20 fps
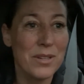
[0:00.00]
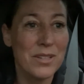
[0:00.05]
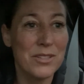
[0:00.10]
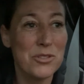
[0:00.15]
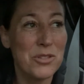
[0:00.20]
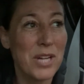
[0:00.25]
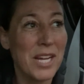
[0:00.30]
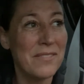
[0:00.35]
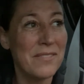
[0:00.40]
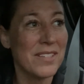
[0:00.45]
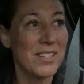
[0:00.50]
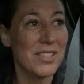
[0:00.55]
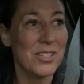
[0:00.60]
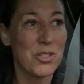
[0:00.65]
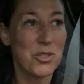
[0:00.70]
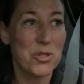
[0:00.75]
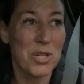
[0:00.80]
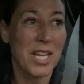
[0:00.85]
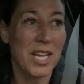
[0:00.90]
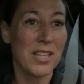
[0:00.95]
driving the
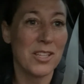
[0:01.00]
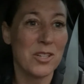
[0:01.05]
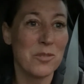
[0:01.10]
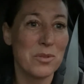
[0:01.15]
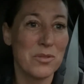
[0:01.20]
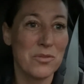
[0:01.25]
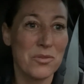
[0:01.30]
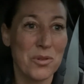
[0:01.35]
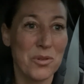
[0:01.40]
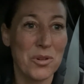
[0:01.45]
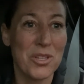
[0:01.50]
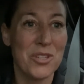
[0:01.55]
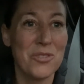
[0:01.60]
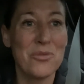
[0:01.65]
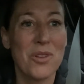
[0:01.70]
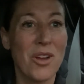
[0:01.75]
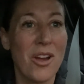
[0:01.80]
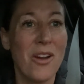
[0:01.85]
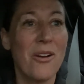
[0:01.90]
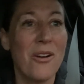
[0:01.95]
trailer before you
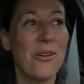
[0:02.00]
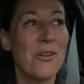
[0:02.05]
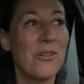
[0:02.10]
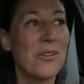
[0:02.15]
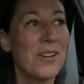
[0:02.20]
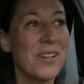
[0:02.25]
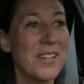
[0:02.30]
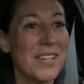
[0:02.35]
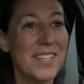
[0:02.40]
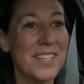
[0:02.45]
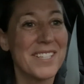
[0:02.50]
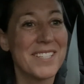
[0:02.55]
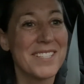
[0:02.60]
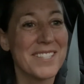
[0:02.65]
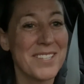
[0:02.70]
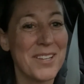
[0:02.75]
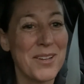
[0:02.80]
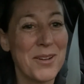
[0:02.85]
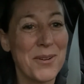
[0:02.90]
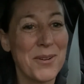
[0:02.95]
go.
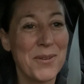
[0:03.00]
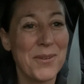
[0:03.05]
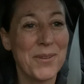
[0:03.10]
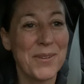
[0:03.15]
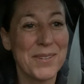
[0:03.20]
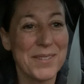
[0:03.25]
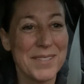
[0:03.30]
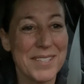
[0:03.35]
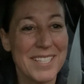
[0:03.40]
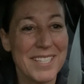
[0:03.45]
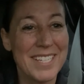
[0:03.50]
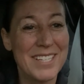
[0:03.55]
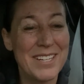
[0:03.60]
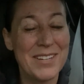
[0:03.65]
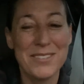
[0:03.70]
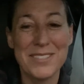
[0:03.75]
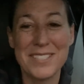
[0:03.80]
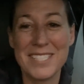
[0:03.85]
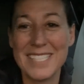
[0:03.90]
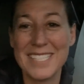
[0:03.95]
So,
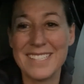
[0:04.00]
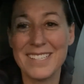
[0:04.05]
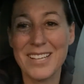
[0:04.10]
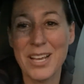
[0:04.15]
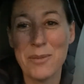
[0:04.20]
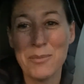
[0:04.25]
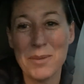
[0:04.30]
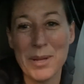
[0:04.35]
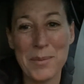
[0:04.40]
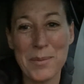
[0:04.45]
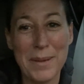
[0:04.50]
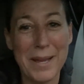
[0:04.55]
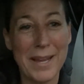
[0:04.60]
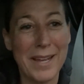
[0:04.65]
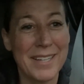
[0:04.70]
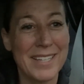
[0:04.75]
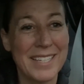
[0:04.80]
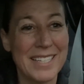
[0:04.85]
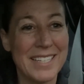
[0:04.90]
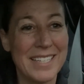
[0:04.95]
she's got my back
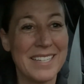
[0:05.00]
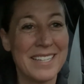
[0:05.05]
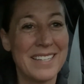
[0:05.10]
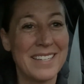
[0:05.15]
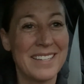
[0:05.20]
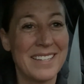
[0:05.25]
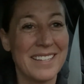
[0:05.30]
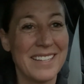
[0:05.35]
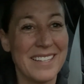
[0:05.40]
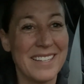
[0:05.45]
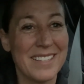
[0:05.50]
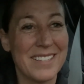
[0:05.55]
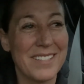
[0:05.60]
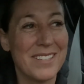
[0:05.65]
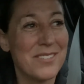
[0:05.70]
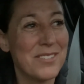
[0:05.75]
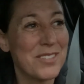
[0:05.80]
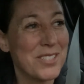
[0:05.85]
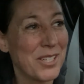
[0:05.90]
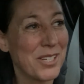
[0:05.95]
in the
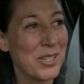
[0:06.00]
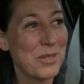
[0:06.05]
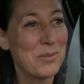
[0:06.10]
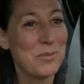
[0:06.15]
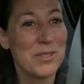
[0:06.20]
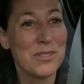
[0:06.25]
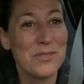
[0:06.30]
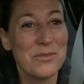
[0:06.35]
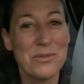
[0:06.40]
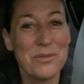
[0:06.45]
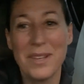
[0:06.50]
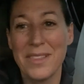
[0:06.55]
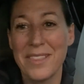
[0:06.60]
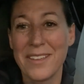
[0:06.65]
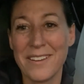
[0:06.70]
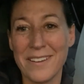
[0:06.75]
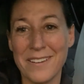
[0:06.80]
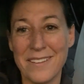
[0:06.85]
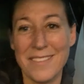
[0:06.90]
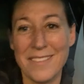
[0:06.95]
terms of
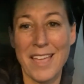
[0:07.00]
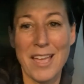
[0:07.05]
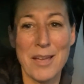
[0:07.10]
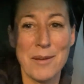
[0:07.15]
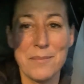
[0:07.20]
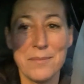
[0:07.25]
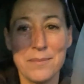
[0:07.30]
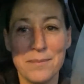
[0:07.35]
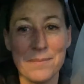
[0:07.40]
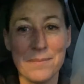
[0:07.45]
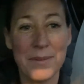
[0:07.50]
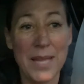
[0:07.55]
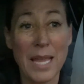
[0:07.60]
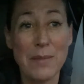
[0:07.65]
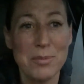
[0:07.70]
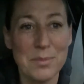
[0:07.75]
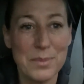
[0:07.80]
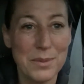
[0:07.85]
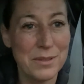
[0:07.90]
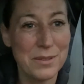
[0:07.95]
whether I'm
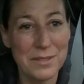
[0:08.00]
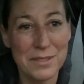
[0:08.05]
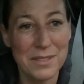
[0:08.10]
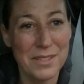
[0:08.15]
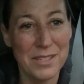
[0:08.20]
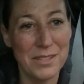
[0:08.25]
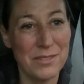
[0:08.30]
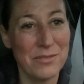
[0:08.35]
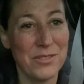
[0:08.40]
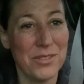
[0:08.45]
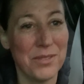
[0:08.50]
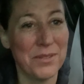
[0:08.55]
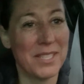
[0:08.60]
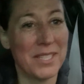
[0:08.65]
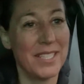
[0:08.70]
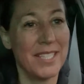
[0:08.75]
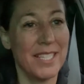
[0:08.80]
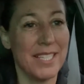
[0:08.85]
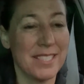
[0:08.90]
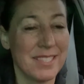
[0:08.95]
capable of
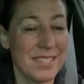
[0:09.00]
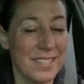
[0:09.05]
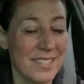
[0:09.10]
doing this,